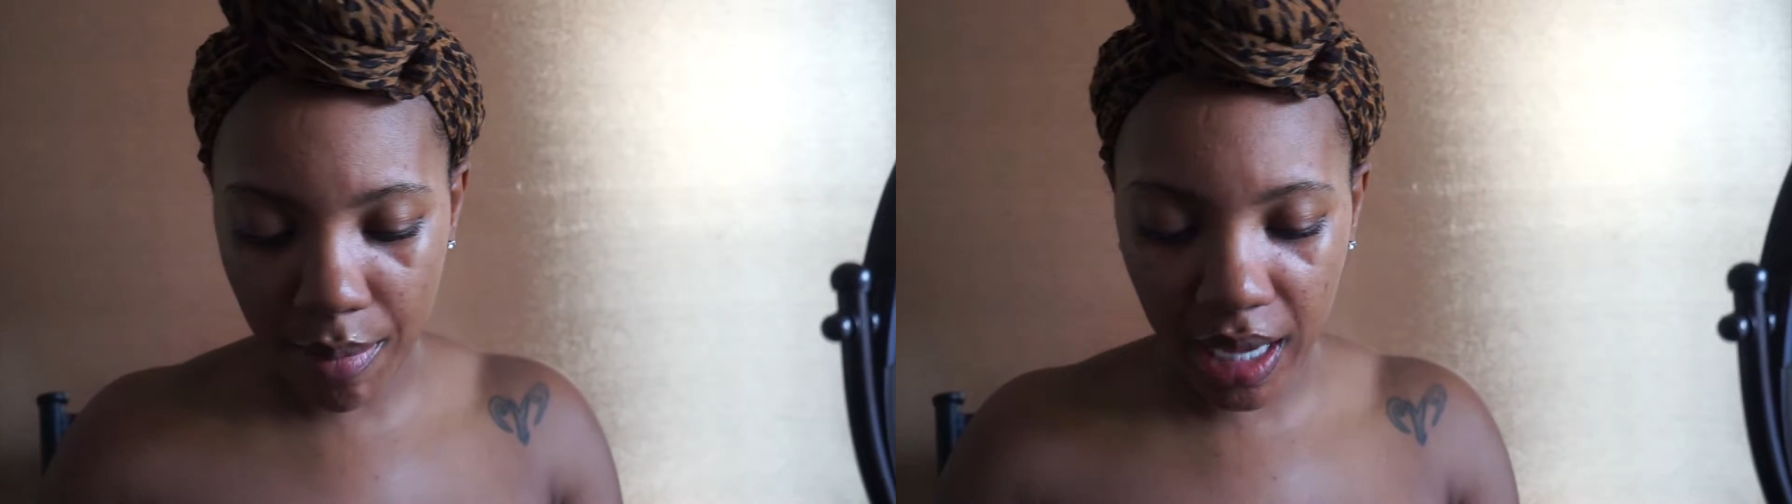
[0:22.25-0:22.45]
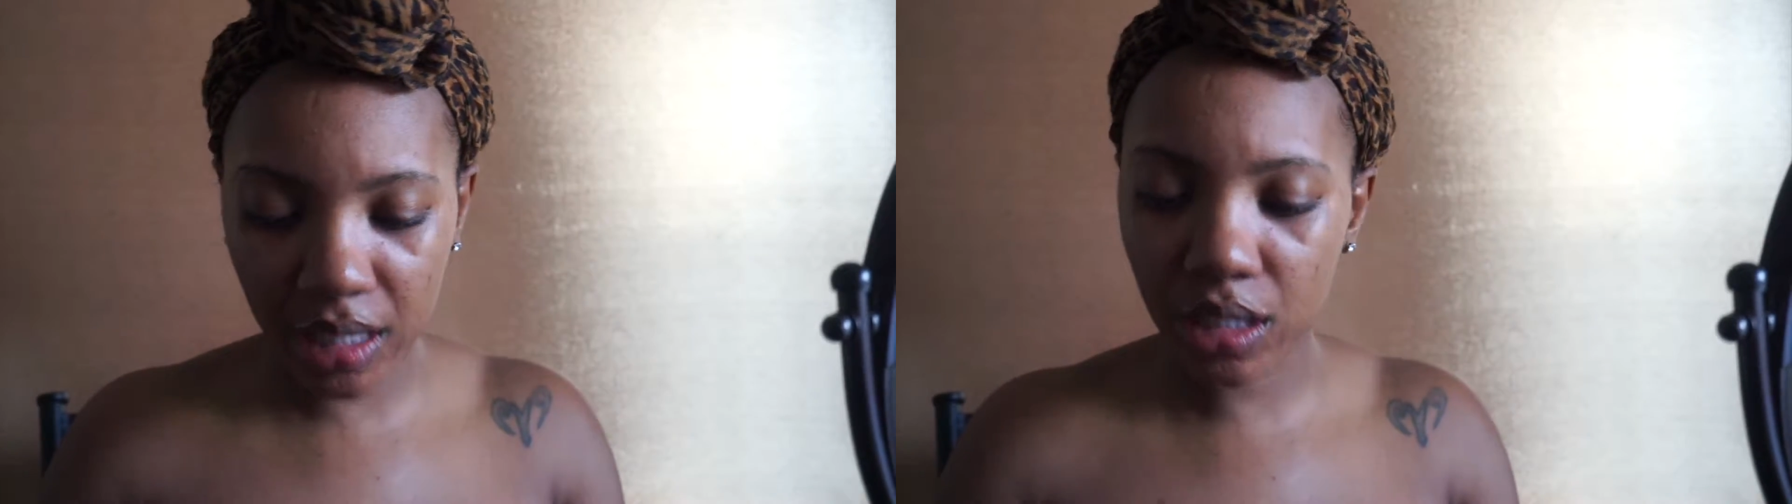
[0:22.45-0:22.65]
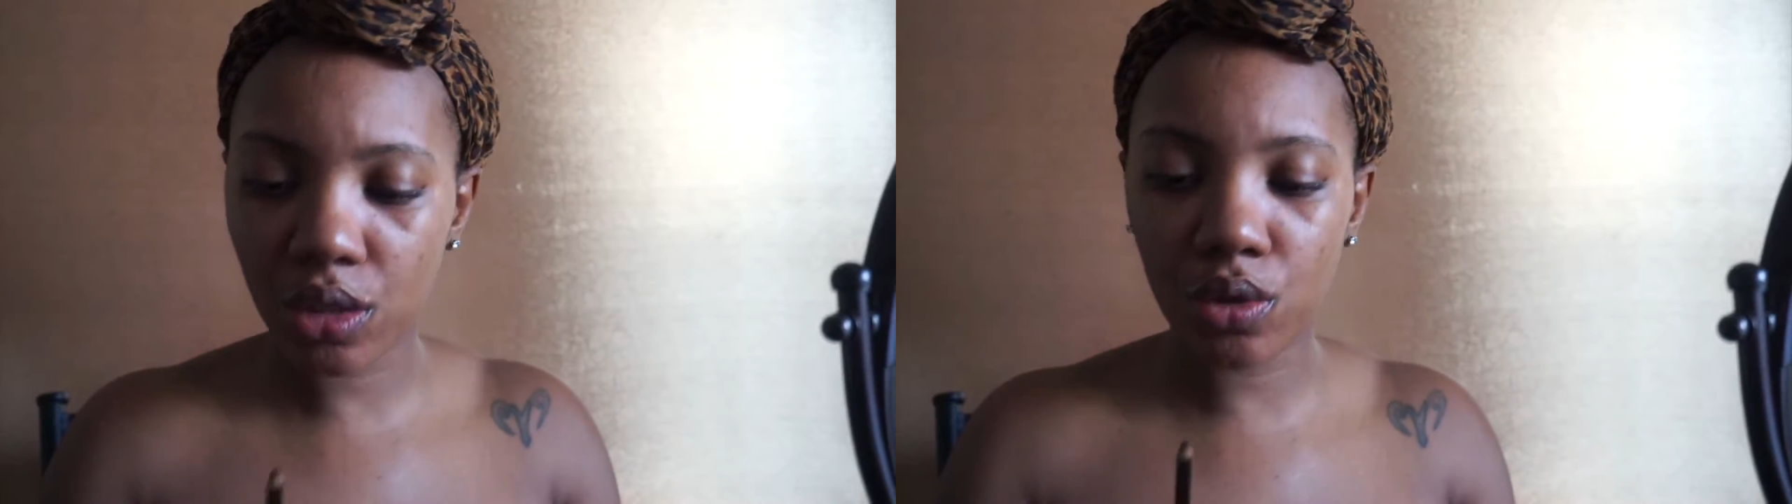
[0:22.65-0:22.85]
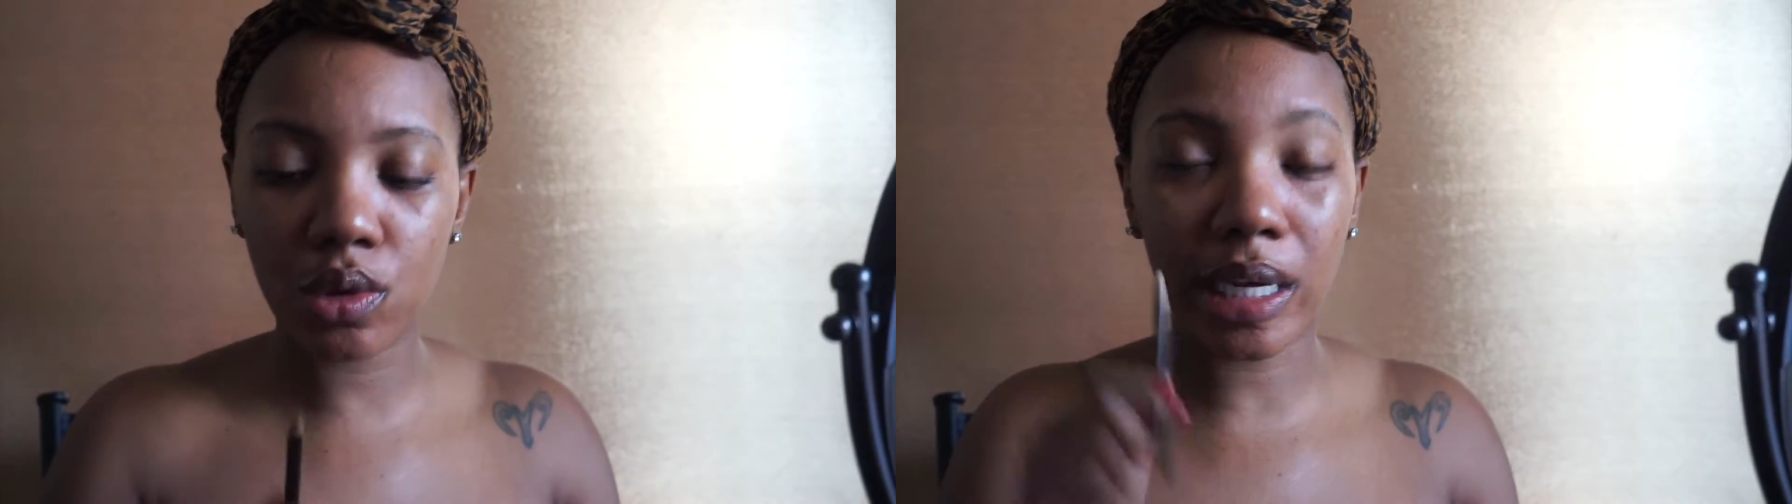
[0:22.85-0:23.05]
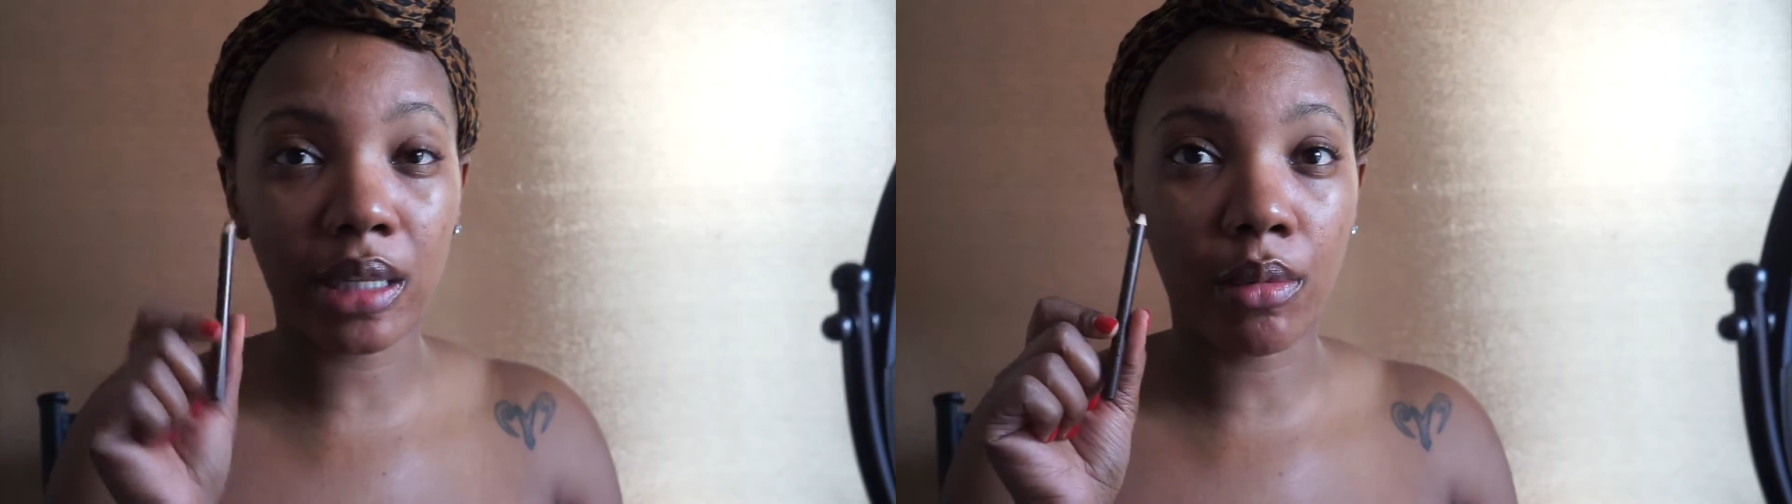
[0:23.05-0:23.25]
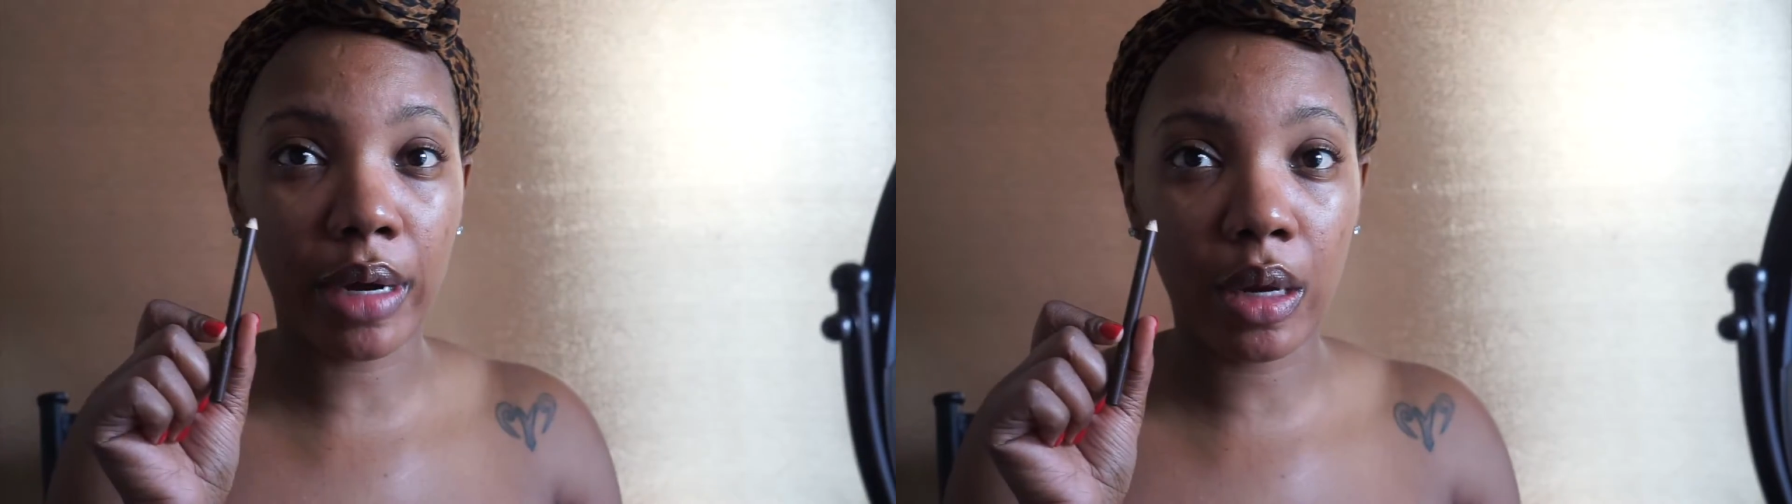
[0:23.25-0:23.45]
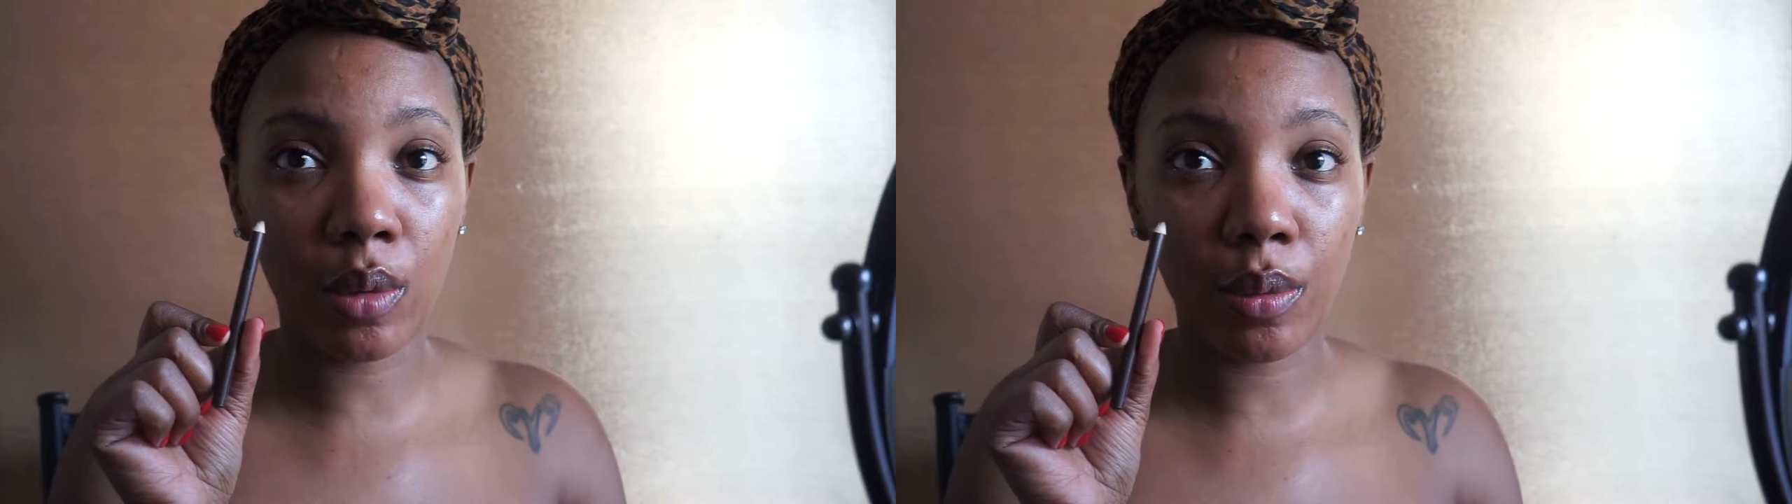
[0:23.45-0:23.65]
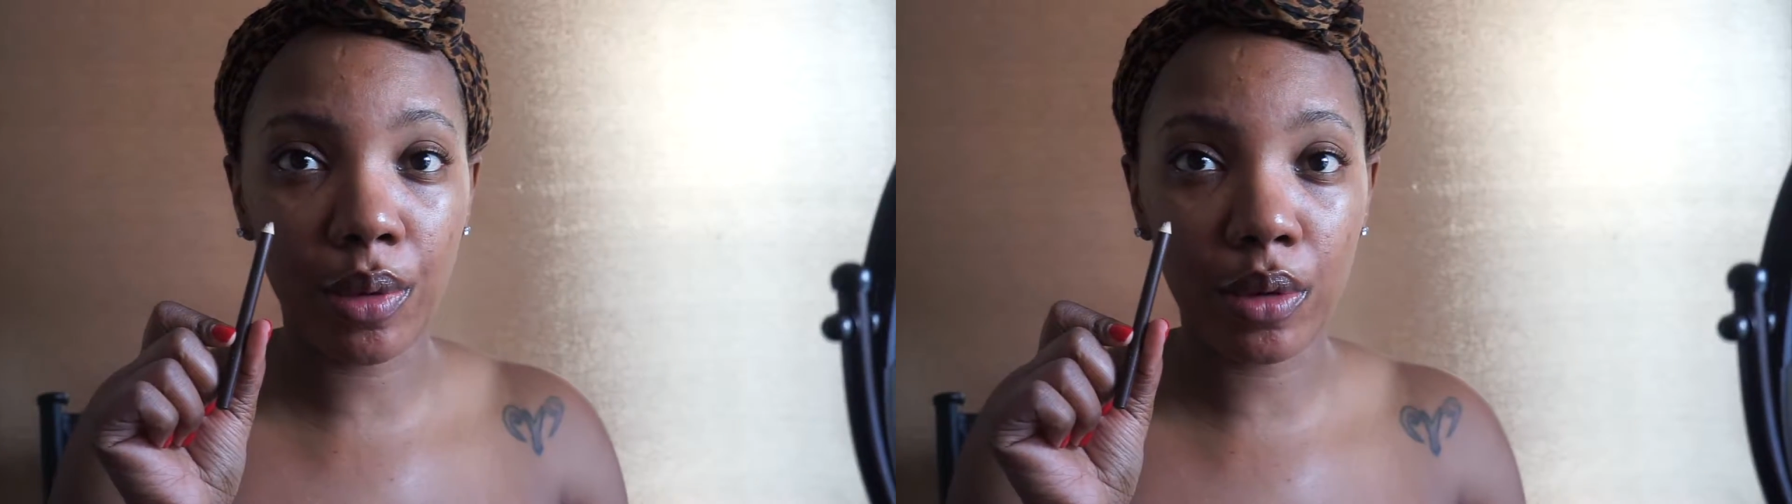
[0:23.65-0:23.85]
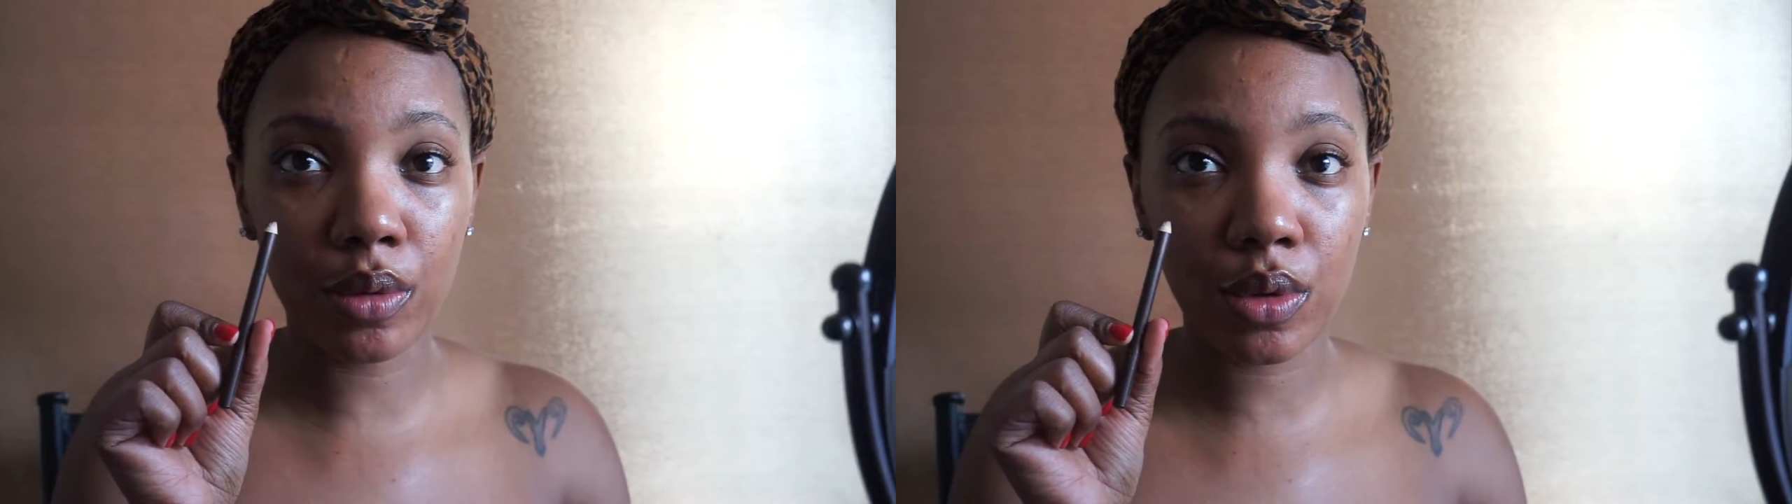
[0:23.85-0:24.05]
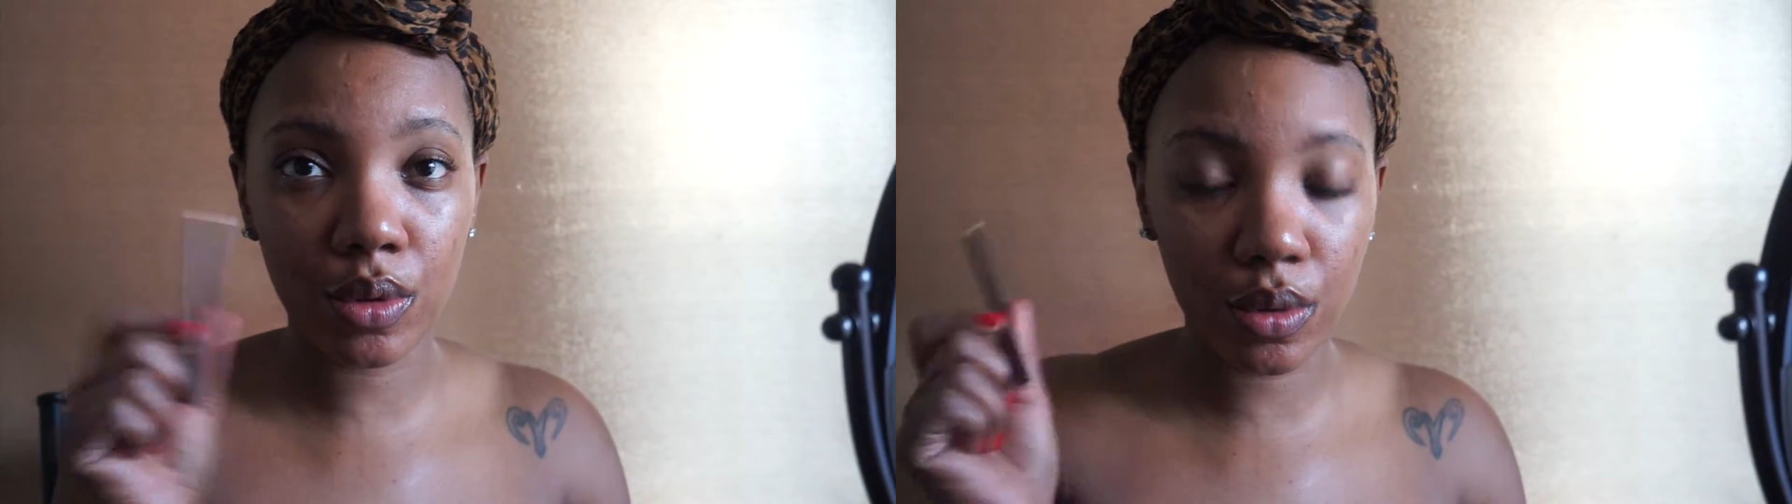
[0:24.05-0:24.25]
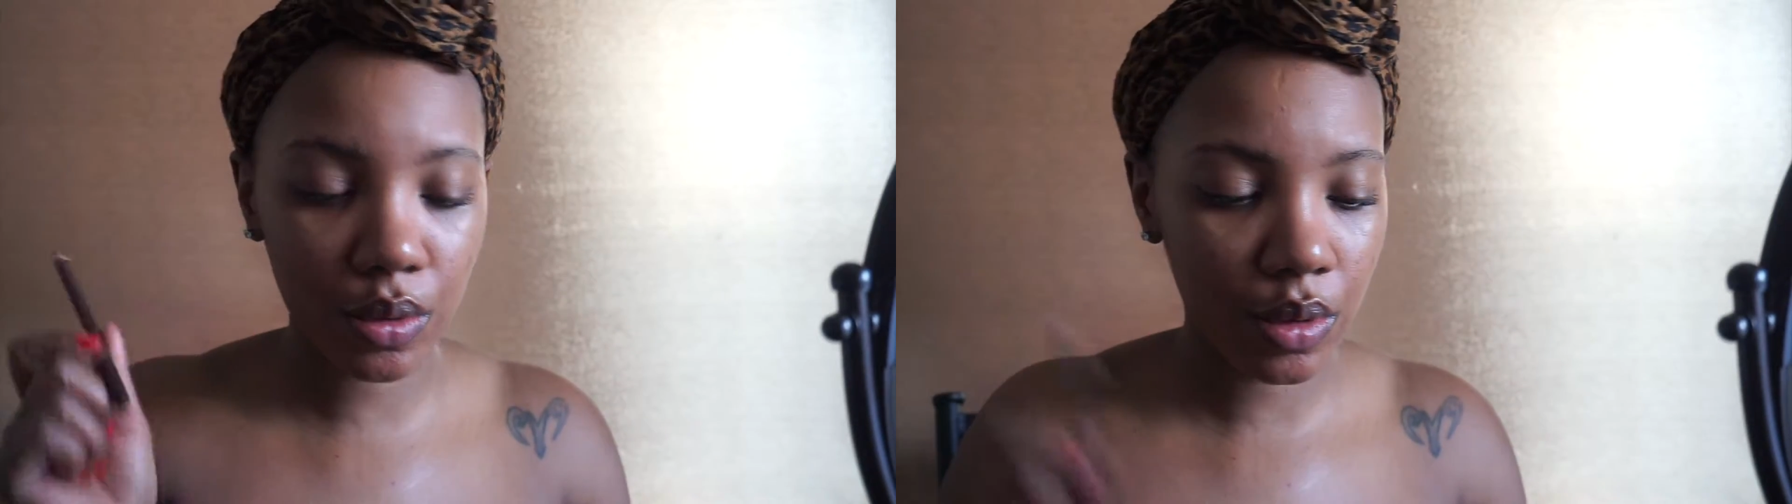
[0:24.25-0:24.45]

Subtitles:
may just use like the brown pencil